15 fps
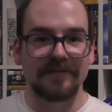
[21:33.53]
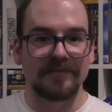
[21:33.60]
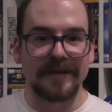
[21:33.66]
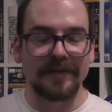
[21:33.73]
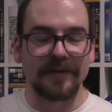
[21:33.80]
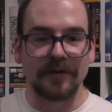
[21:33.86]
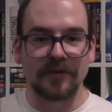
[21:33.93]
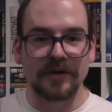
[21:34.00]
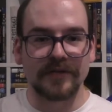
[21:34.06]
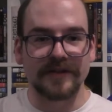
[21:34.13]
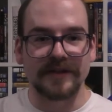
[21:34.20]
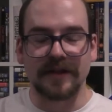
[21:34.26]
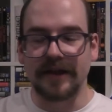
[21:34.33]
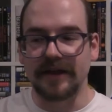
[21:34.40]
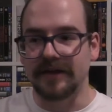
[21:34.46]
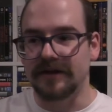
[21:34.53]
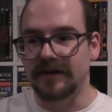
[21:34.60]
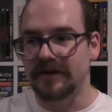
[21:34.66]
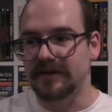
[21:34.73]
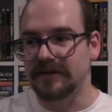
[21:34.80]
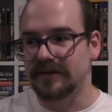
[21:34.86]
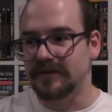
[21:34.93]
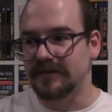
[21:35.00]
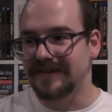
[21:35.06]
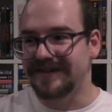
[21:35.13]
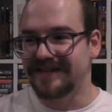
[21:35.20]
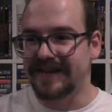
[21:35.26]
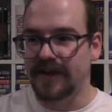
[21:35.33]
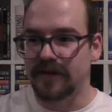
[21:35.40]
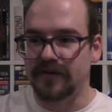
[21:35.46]
maybe I won't even like it, I don't know.
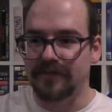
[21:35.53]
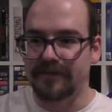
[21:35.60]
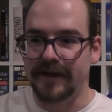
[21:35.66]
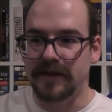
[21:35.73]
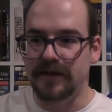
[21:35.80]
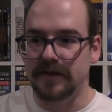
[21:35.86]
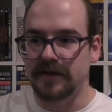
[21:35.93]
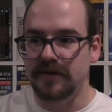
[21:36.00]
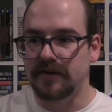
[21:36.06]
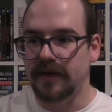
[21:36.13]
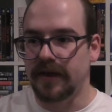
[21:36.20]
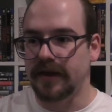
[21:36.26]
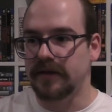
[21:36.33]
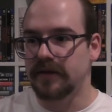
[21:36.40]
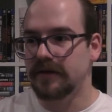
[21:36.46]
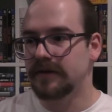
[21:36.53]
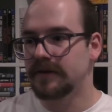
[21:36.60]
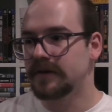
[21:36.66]
It's Terrence Malick, he's like,